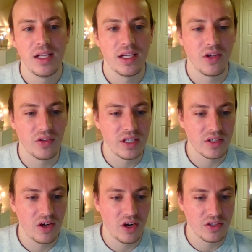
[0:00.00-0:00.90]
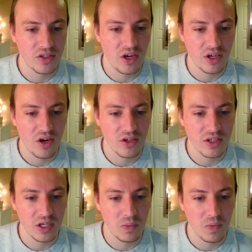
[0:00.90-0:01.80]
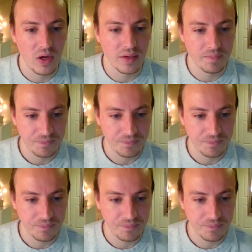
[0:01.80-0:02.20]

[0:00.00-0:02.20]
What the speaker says: You know, these cards are not cards I'd want.